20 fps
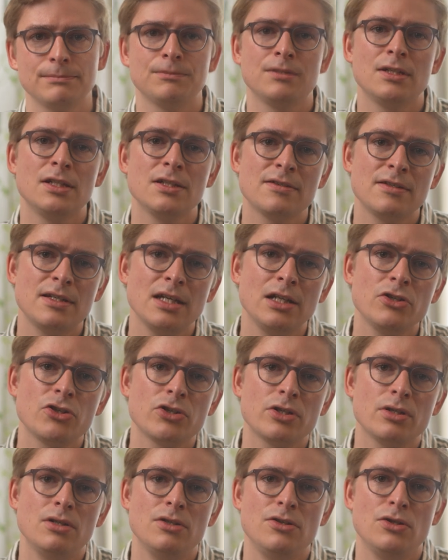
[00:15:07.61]
The
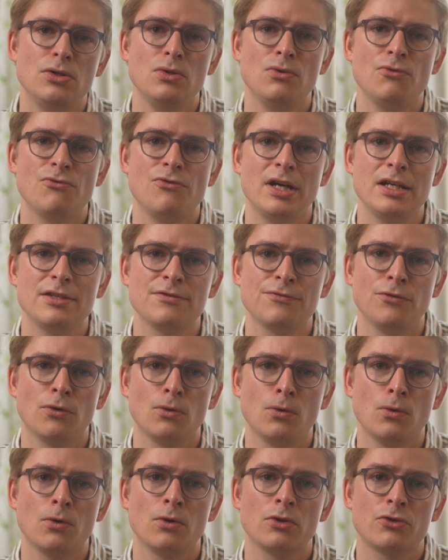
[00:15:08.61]
distinction to phase
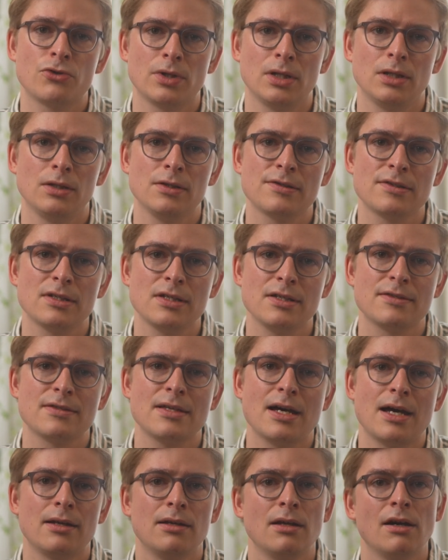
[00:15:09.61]
4 trials is
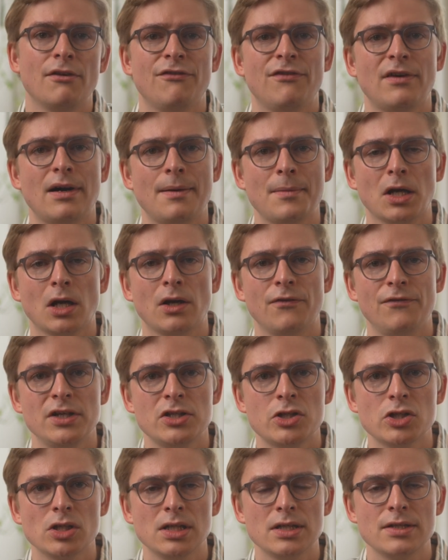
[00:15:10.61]
that
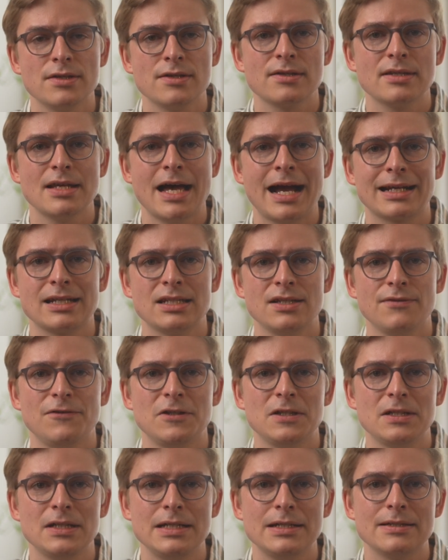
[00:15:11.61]
pharmacovigilance
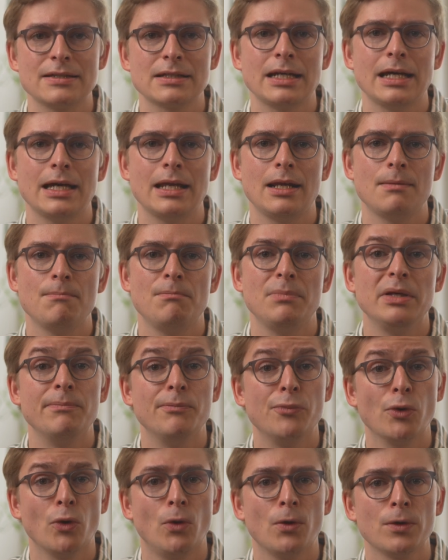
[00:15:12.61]
activities can be
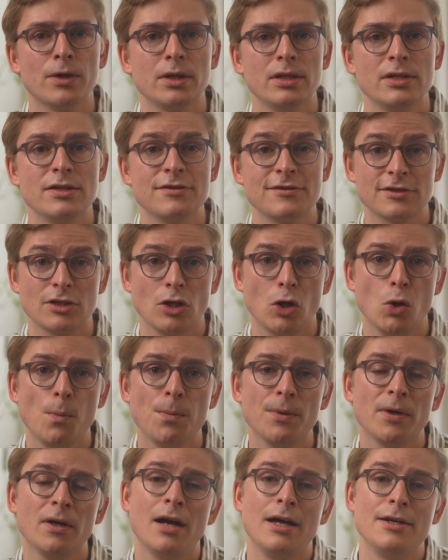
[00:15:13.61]
broader in scope